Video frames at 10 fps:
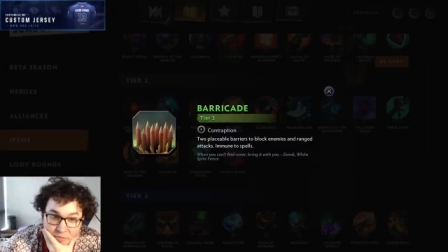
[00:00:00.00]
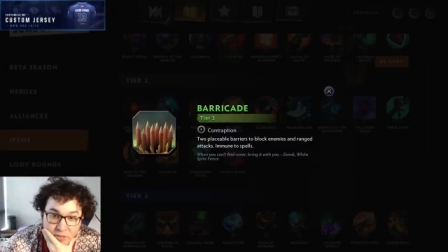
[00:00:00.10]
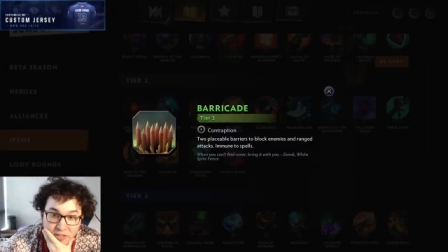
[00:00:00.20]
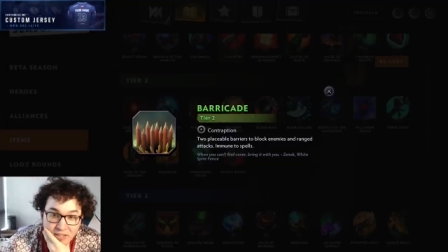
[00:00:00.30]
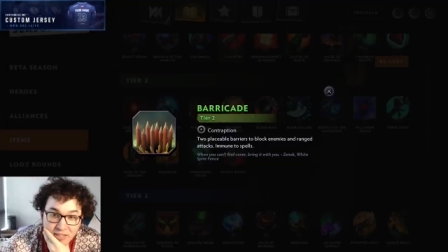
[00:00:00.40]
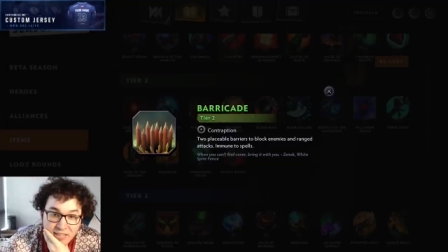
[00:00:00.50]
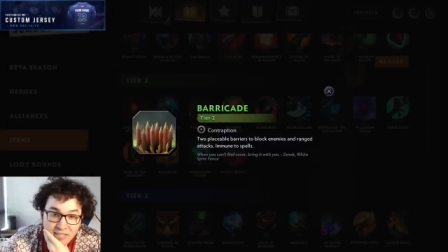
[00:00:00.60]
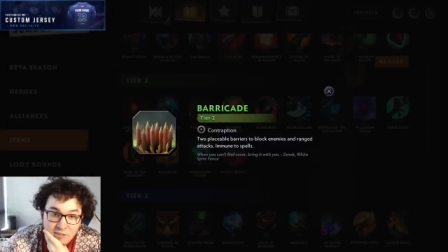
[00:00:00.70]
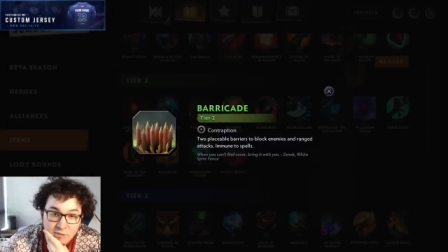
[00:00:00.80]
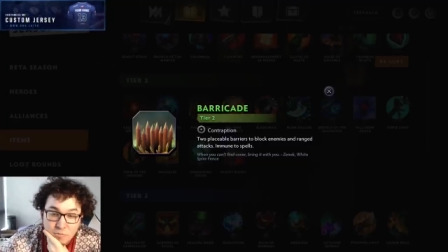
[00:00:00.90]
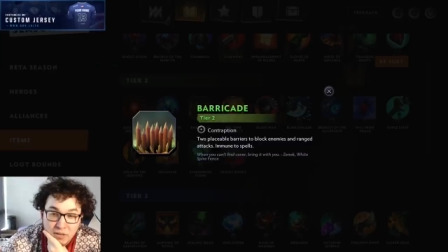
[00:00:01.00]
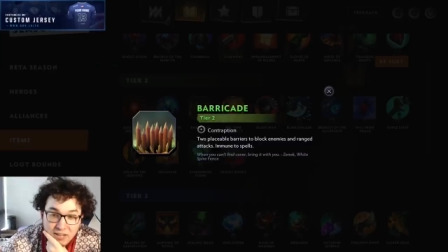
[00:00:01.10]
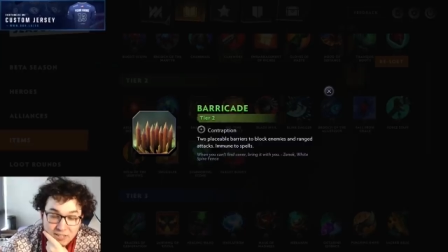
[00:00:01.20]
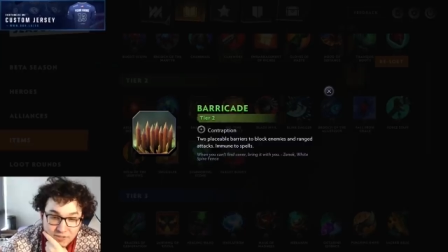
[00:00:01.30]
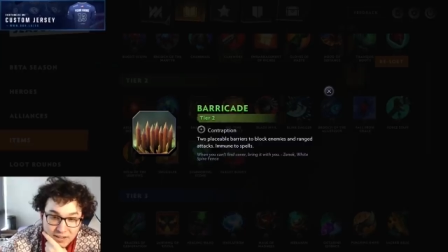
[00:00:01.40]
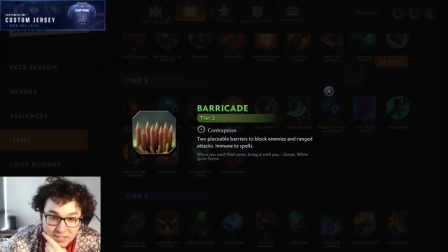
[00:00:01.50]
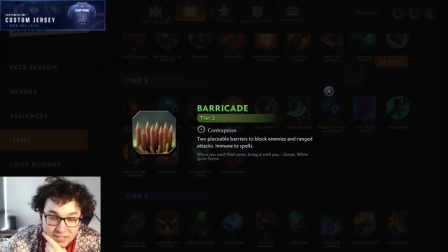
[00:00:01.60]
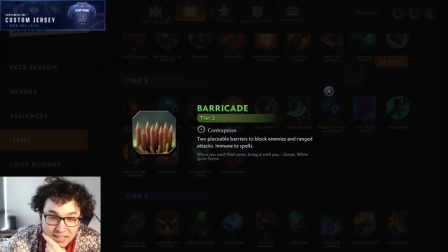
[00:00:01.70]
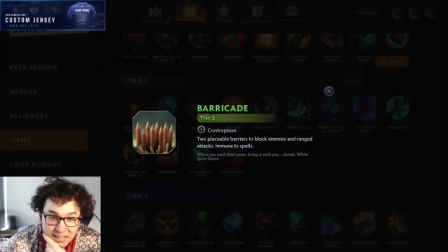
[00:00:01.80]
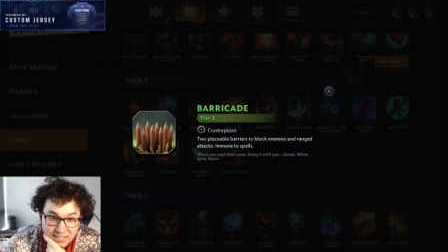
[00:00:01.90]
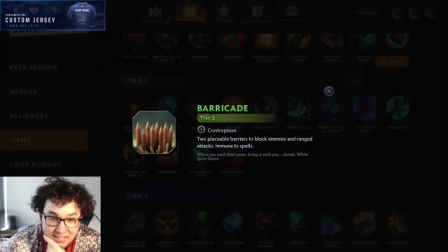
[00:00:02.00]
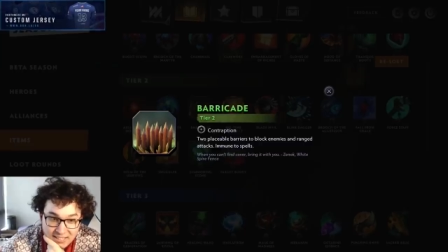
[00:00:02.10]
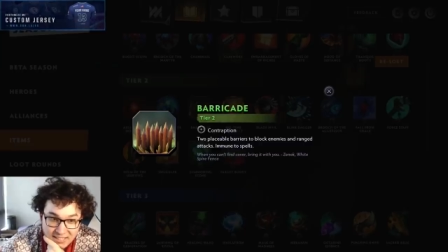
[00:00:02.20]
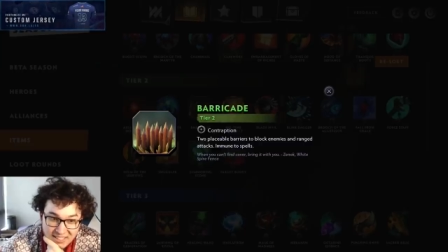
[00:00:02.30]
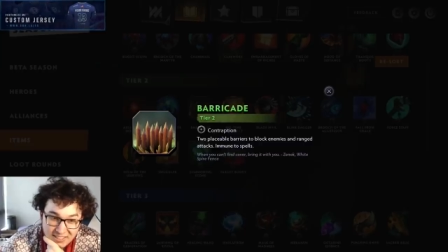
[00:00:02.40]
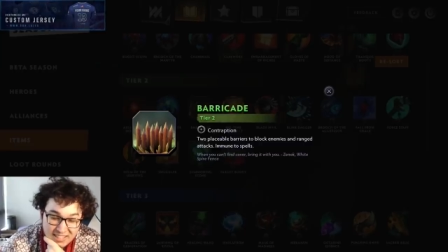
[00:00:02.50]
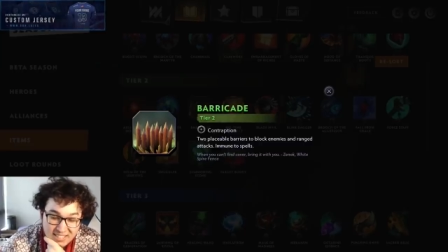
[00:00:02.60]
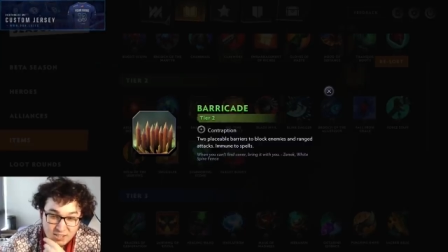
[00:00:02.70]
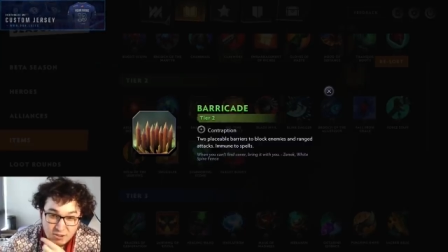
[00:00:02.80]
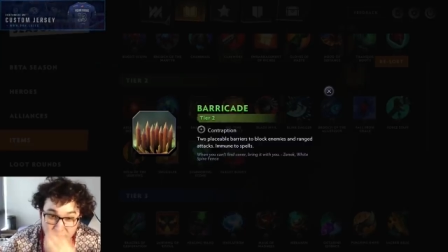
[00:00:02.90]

but it just blocks ranged attacks. Dude, that's so